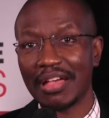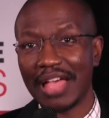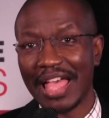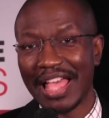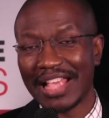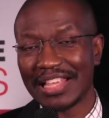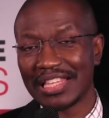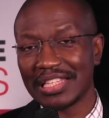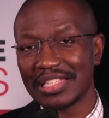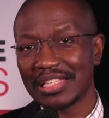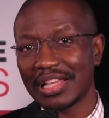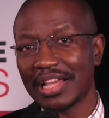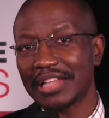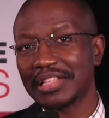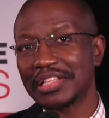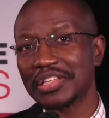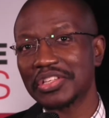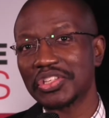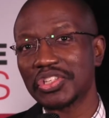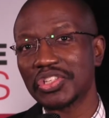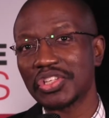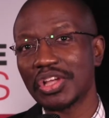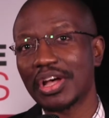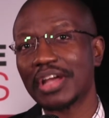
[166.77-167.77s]
exciting
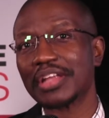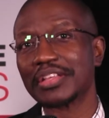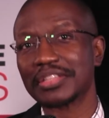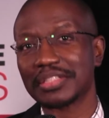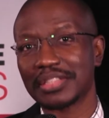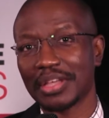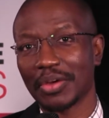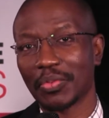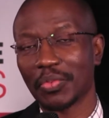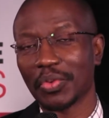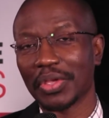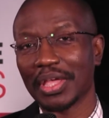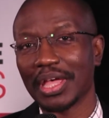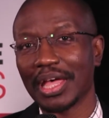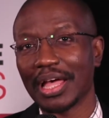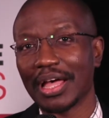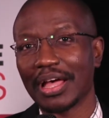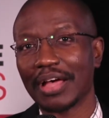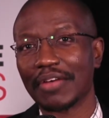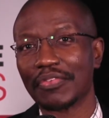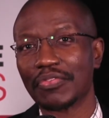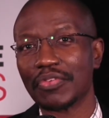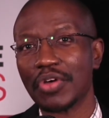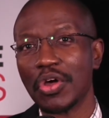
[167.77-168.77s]
science that we
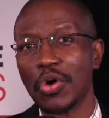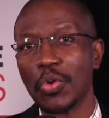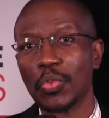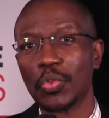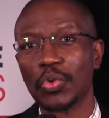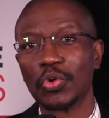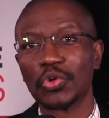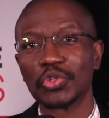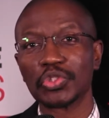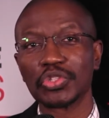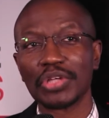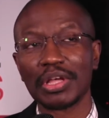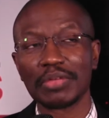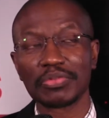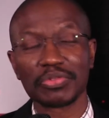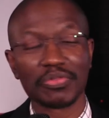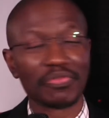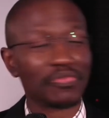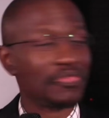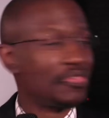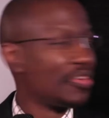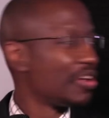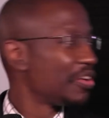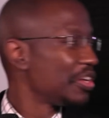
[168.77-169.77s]
have, we also have
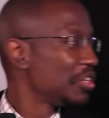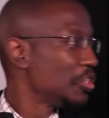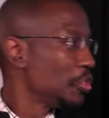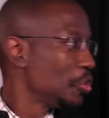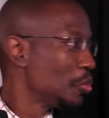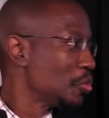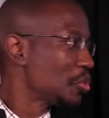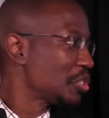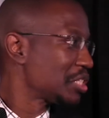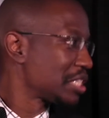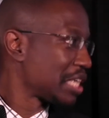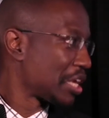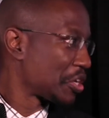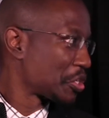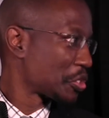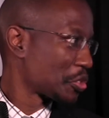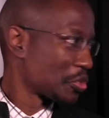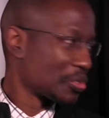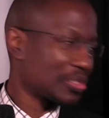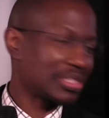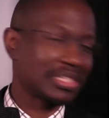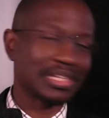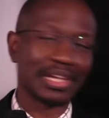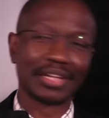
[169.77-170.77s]
some very new
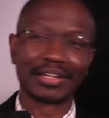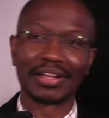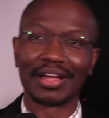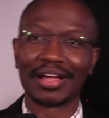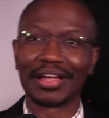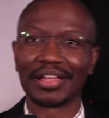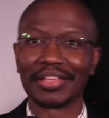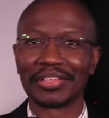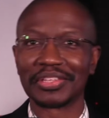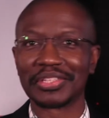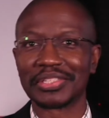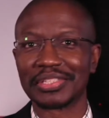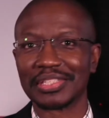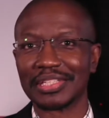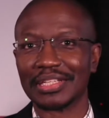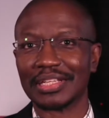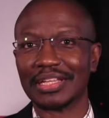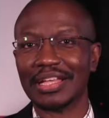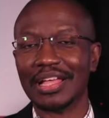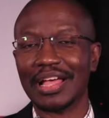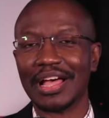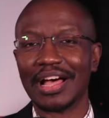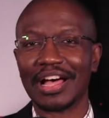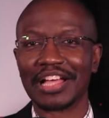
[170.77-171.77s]
sessions at ISC,
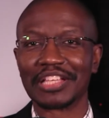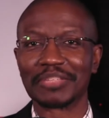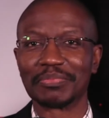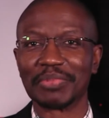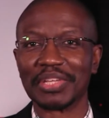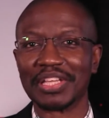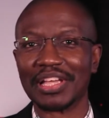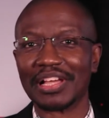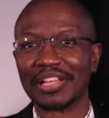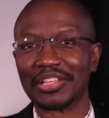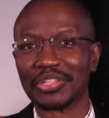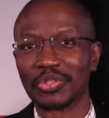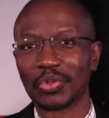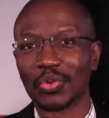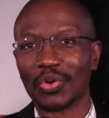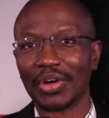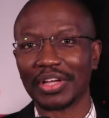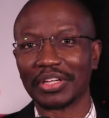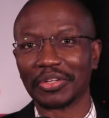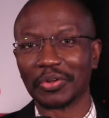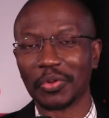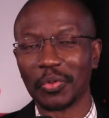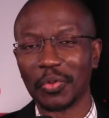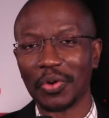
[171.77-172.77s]
as Miguel is
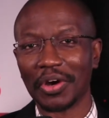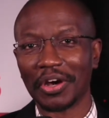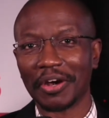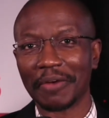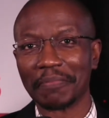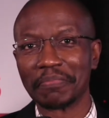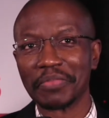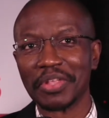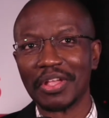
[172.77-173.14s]
quite aware.